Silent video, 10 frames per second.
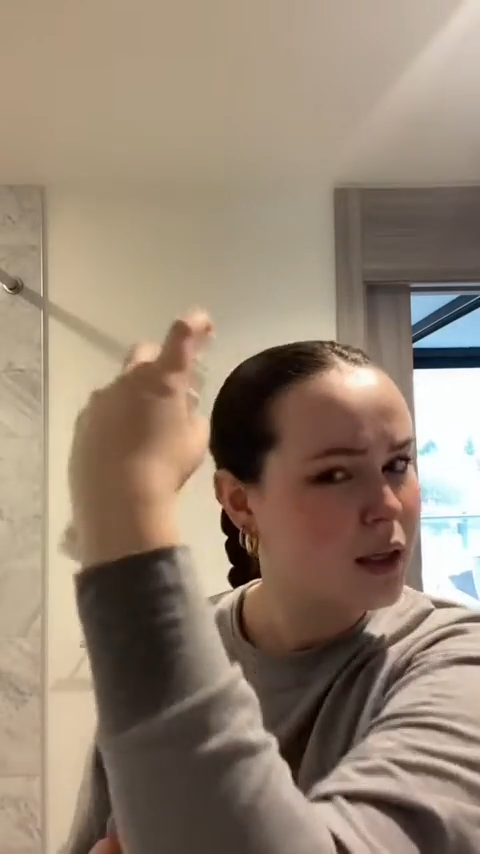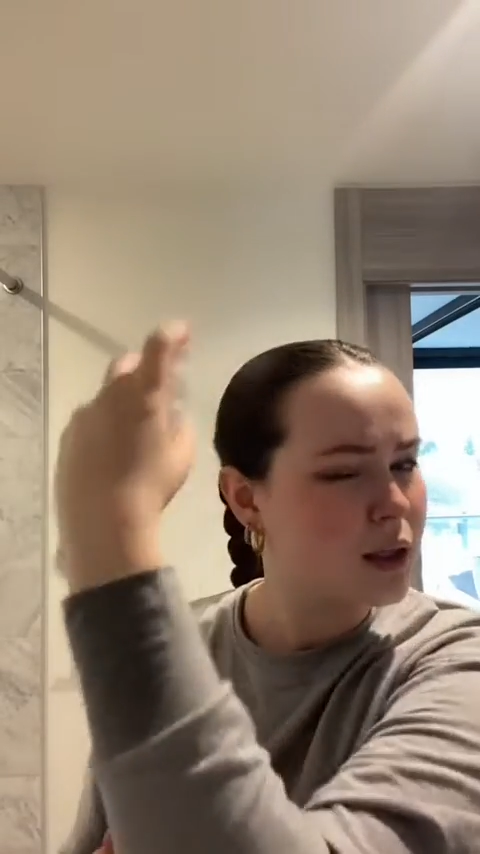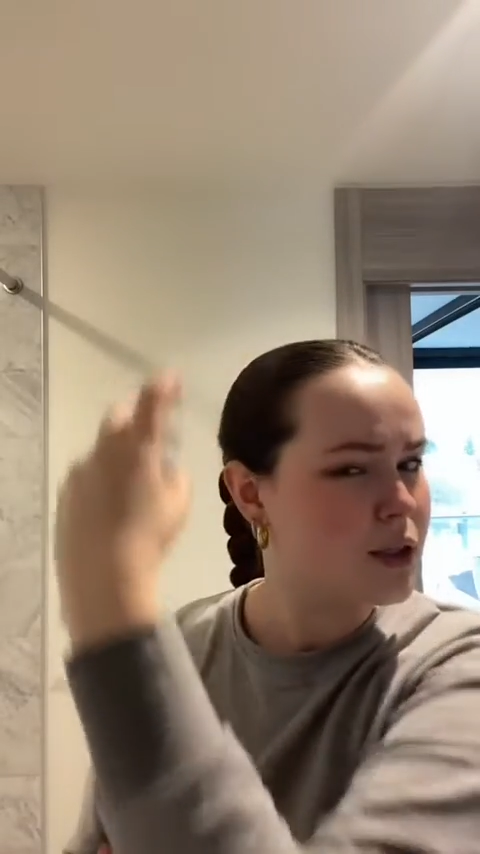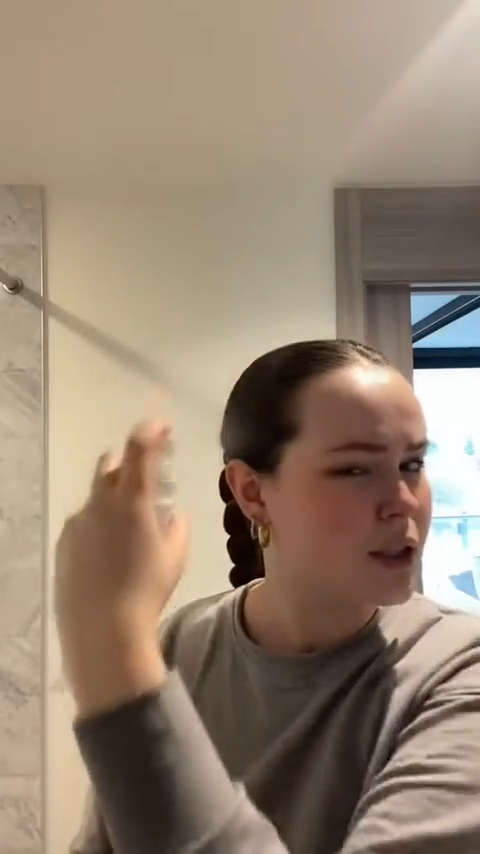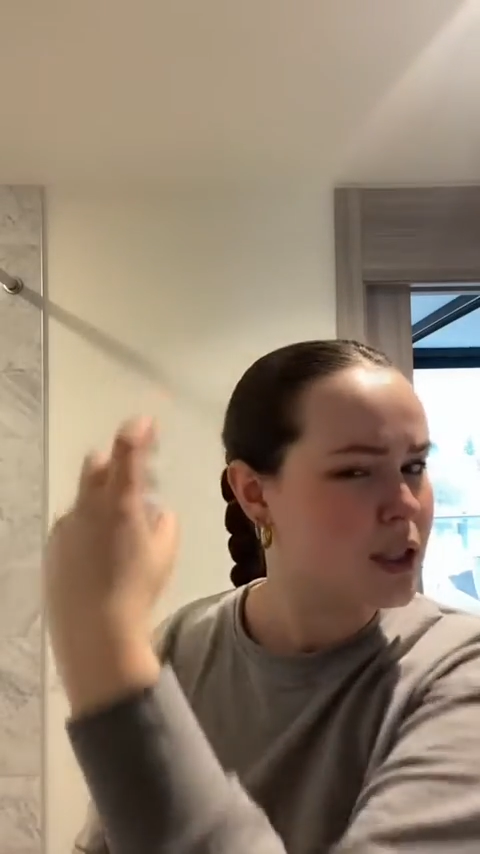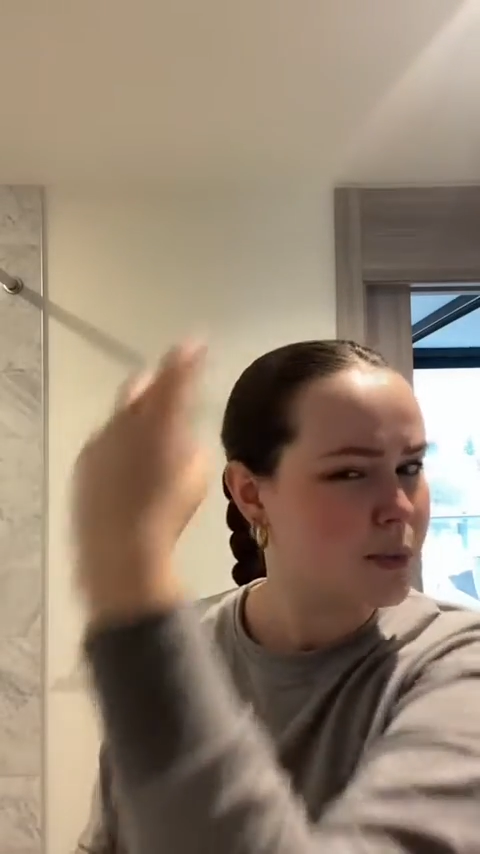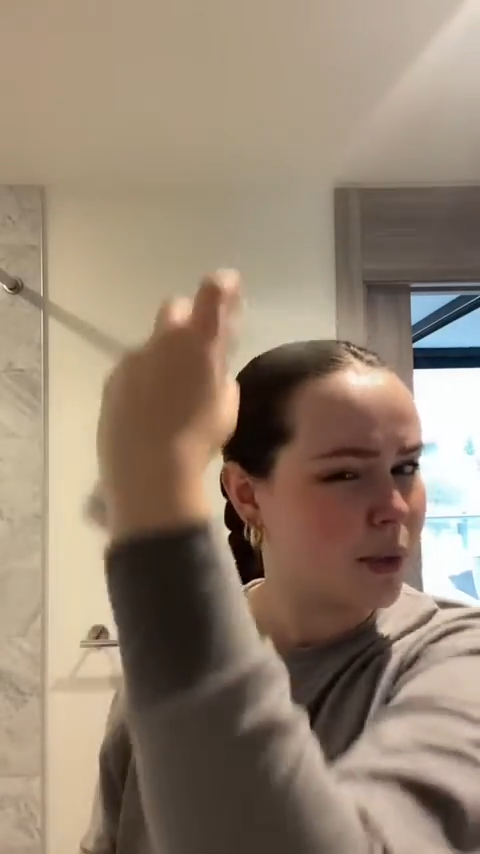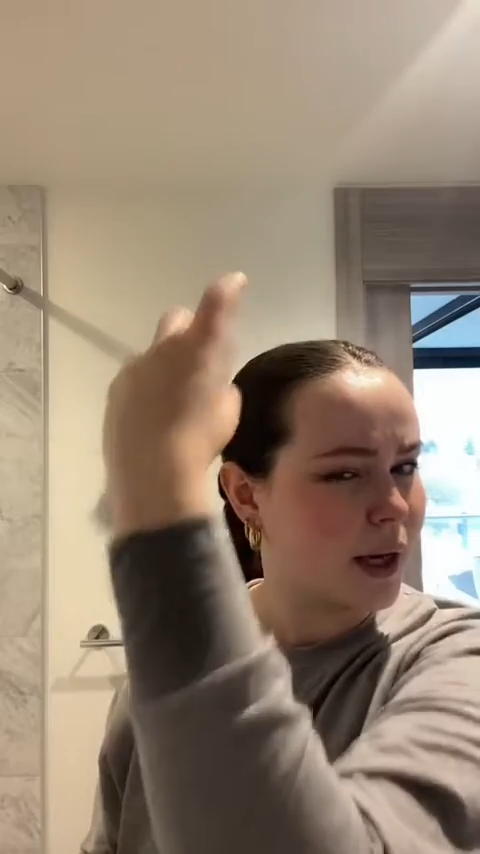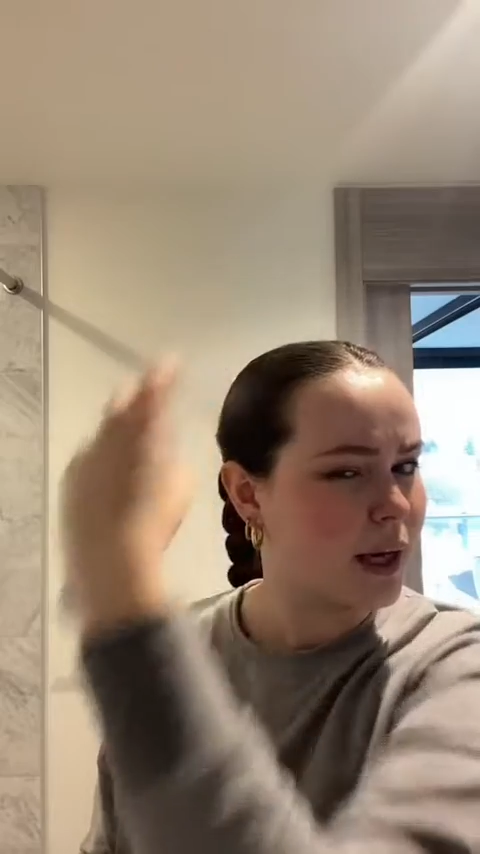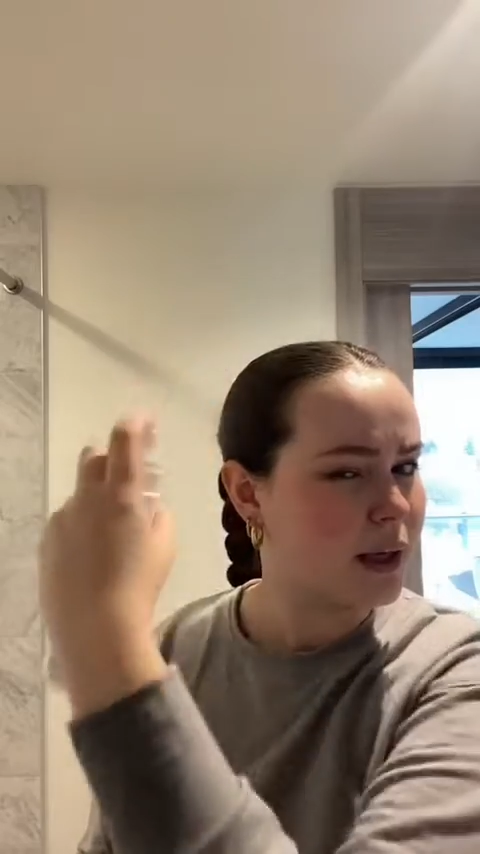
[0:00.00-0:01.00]
Just
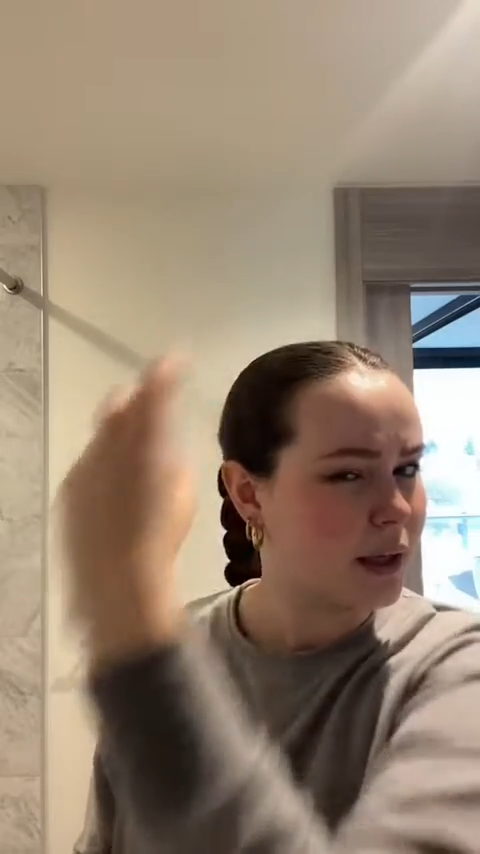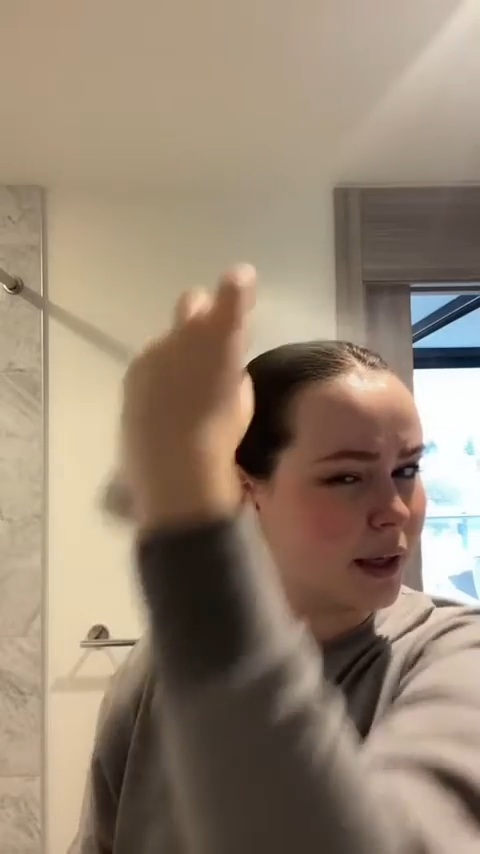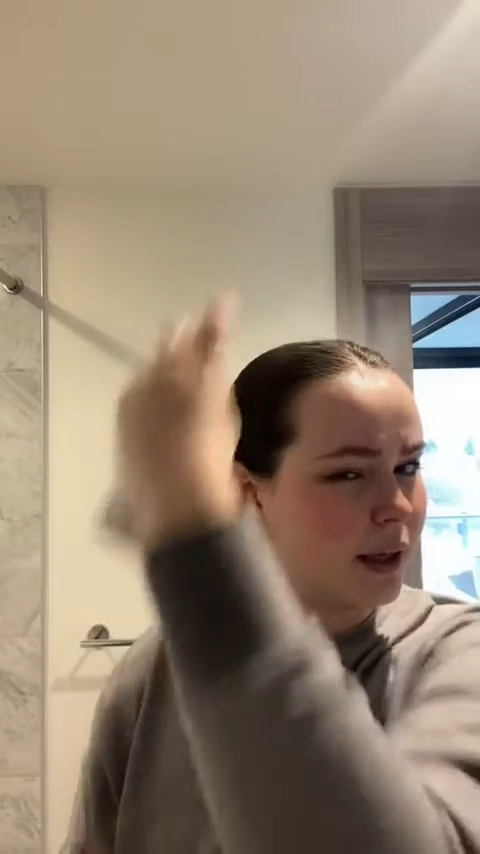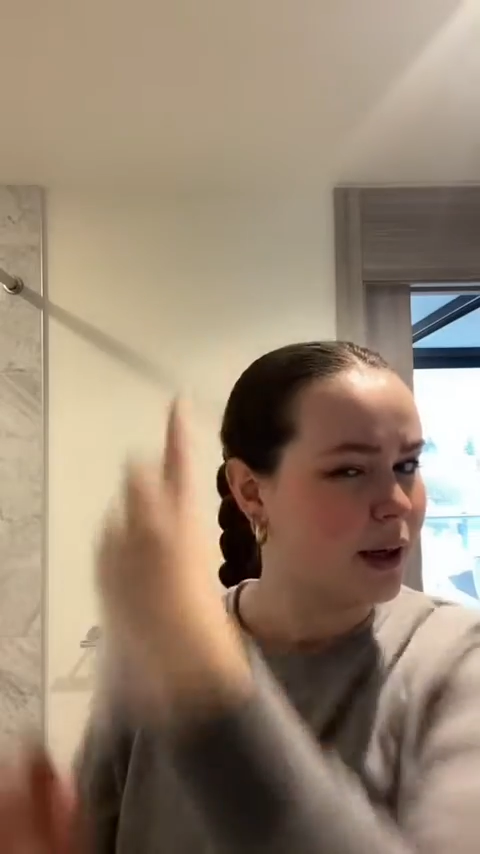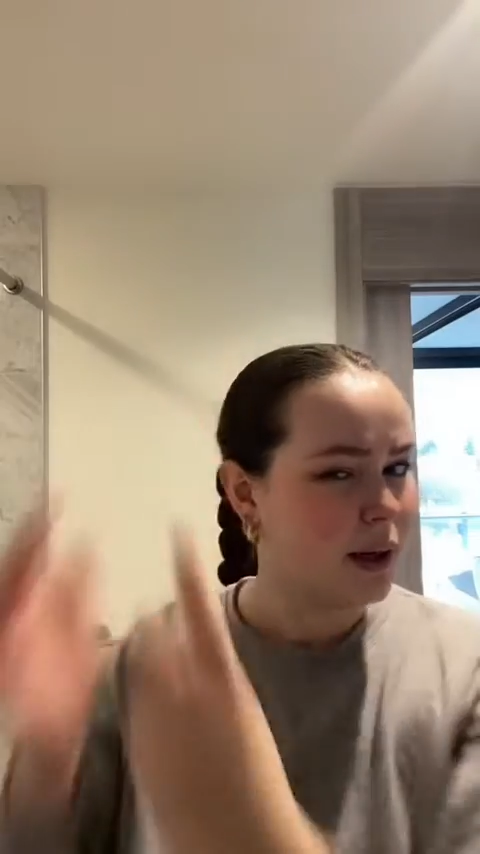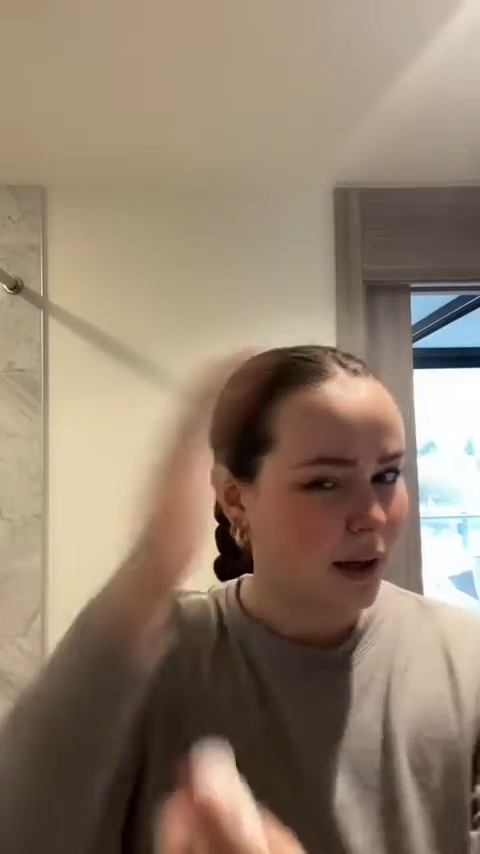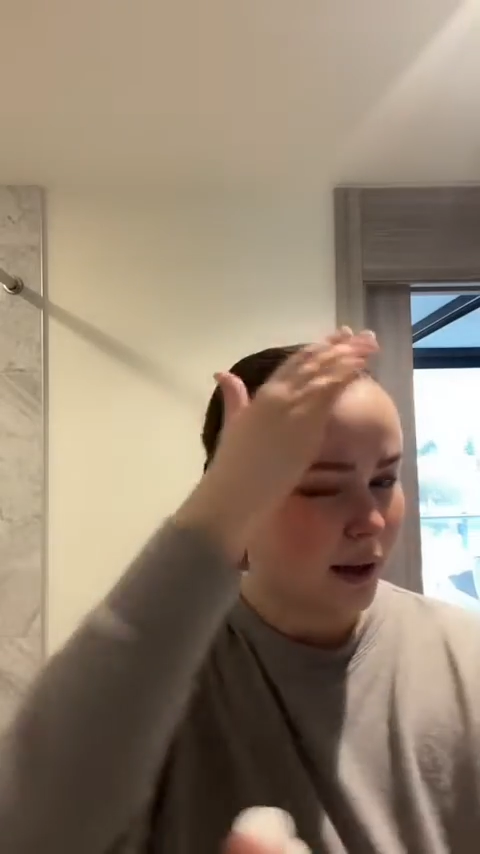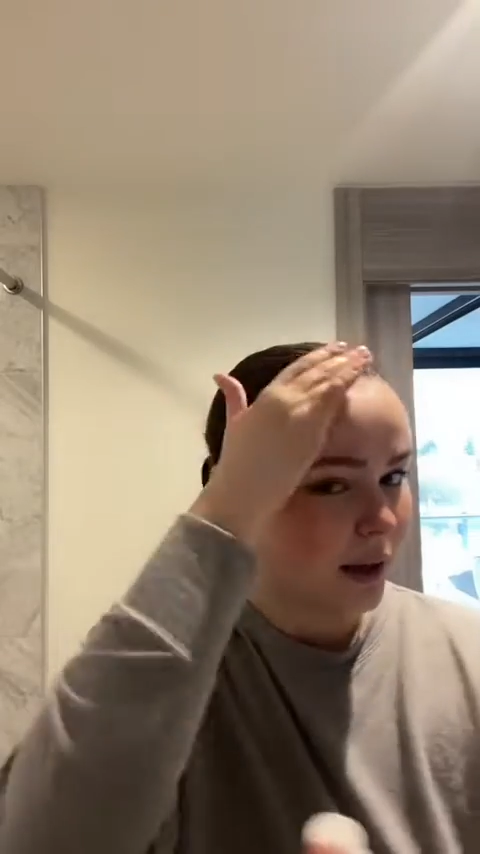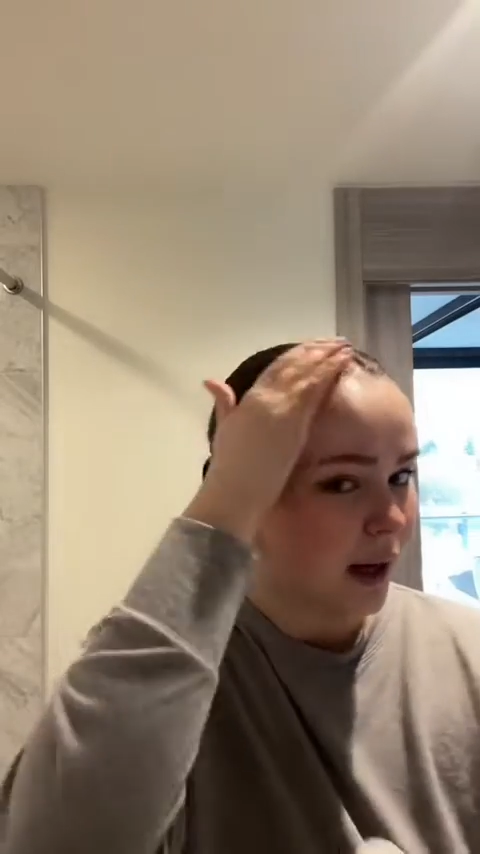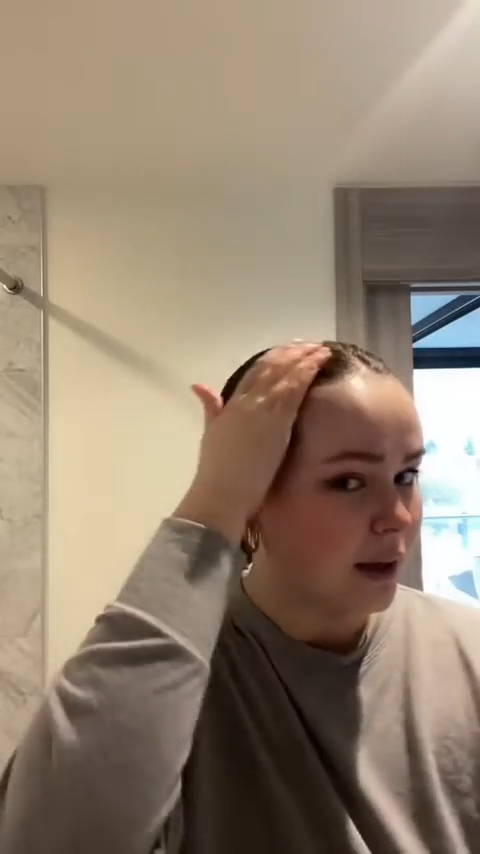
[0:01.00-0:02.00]
spray it here and
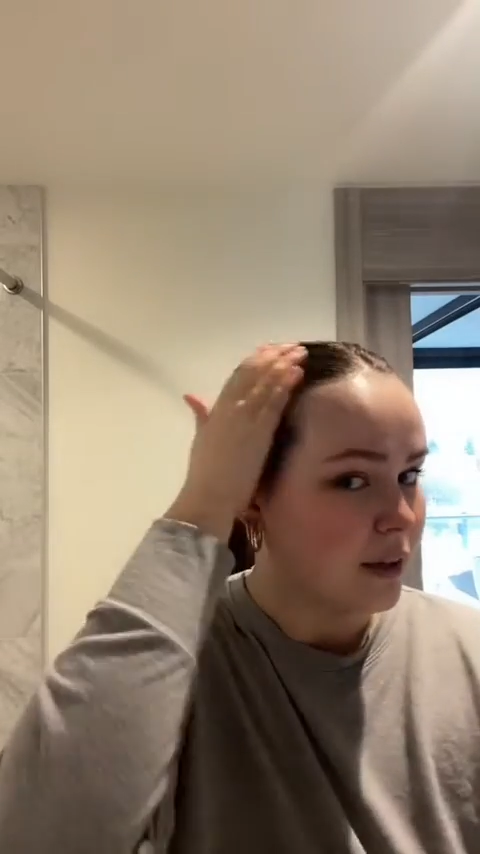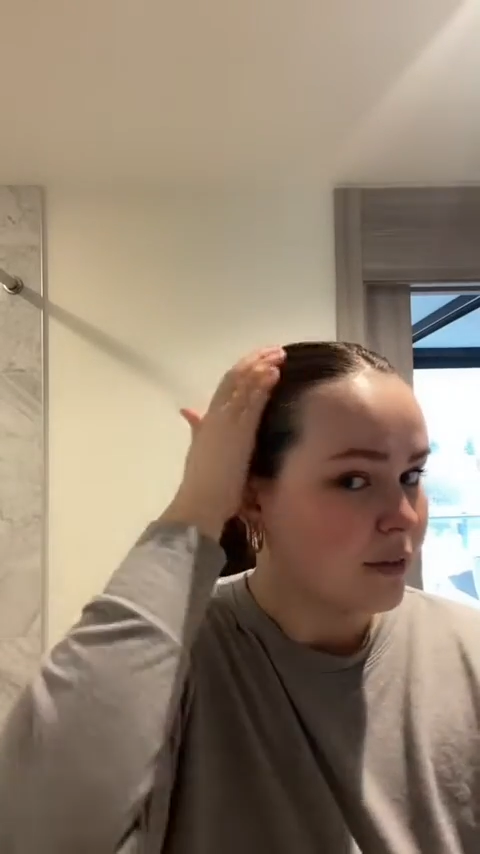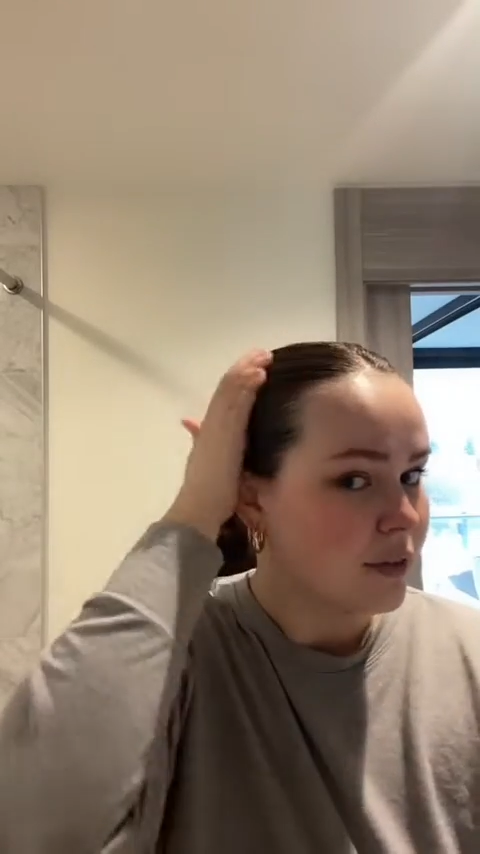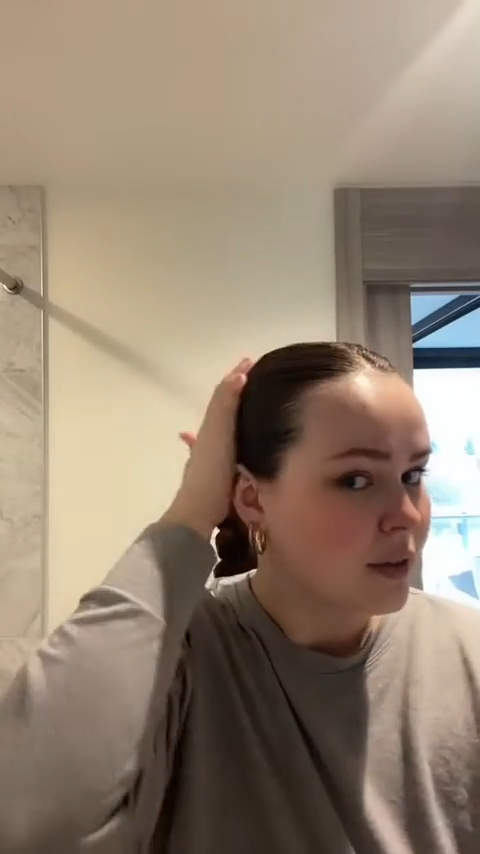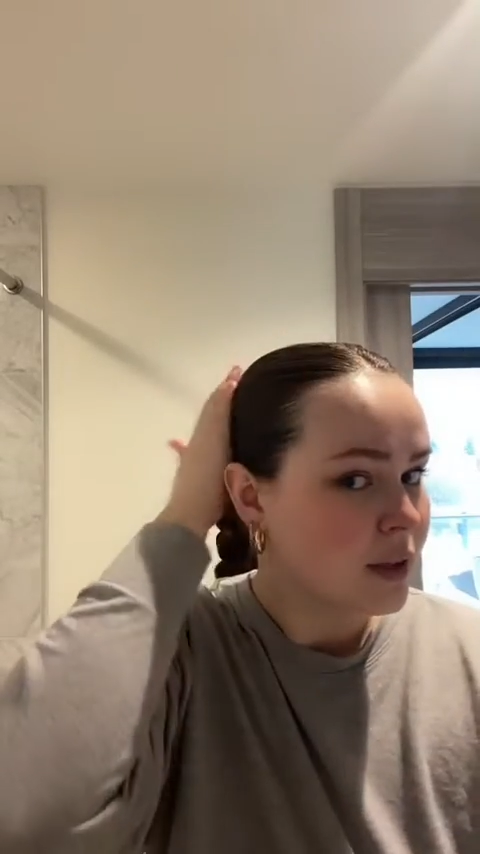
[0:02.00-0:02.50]
kind of